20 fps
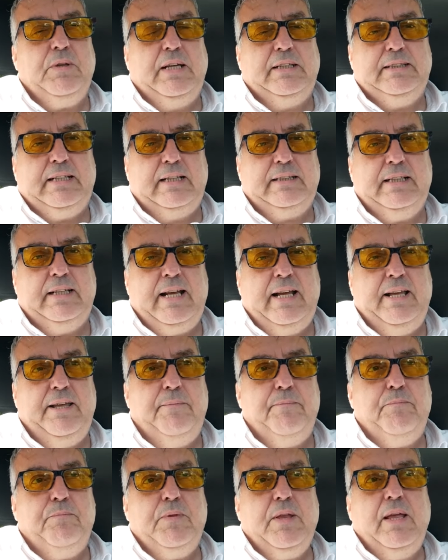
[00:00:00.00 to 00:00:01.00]
Saturday,
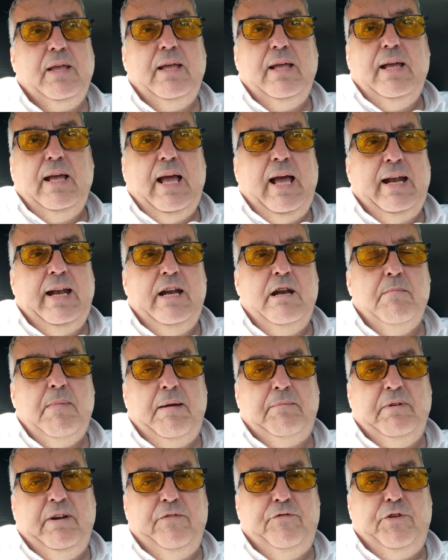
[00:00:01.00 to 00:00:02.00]
and then I'm
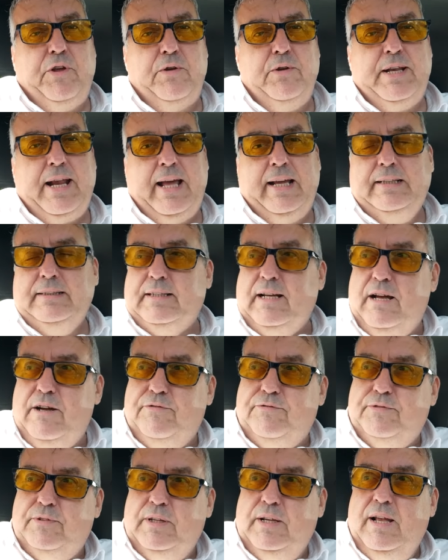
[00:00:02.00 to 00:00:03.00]
having a few days
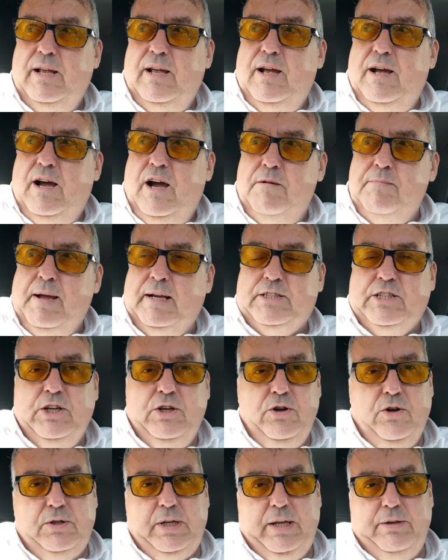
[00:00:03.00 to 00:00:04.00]
off. I'm actually
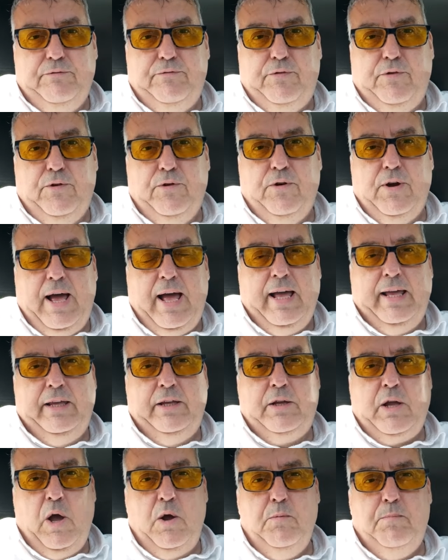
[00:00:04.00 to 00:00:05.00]
looking for a
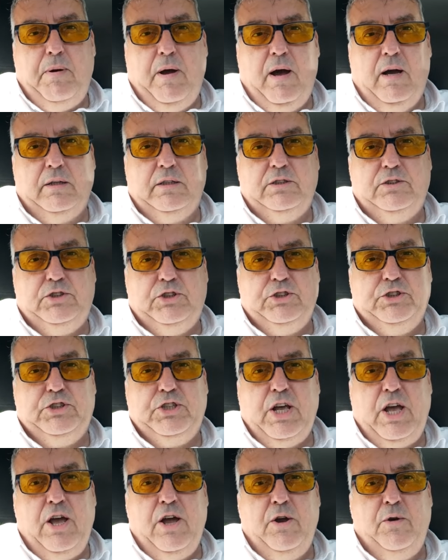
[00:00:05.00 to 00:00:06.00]
GoPod to
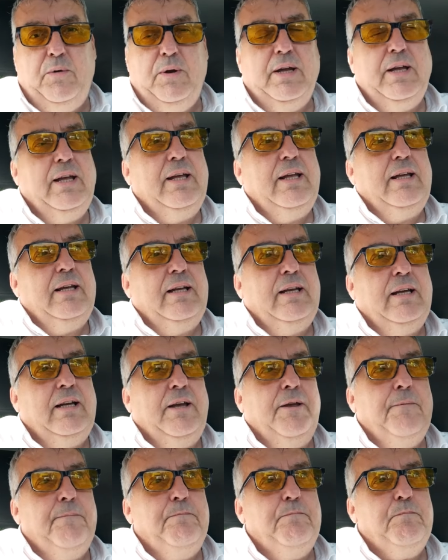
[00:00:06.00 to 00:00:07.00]
tow
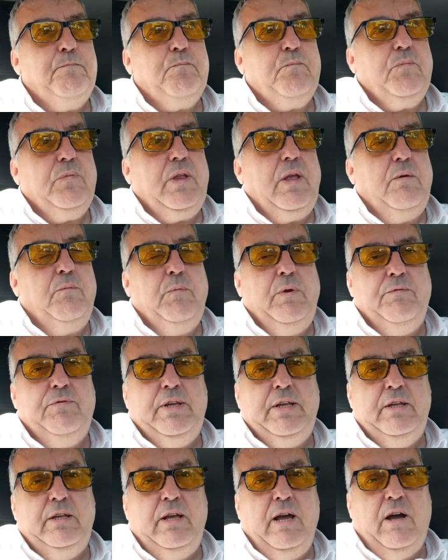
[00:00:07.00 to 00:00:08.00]
with
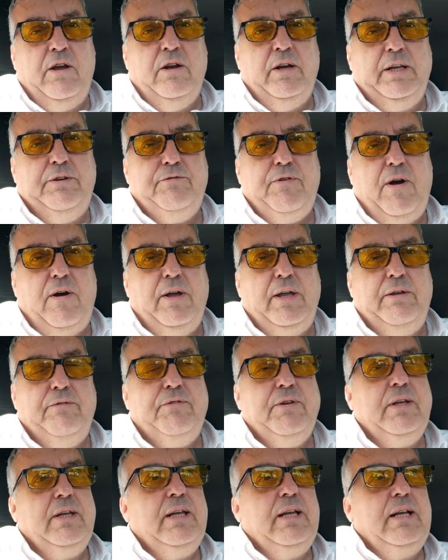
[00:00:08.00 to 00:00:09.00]
the Ioniq 5.